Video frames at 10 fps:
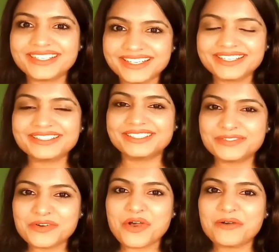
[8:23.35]
the day
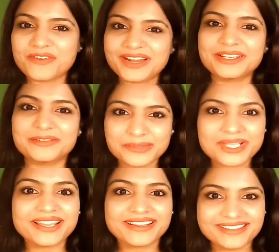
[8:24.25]
0 of our
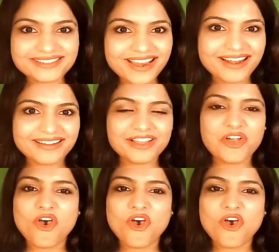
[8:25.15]
review cycle start.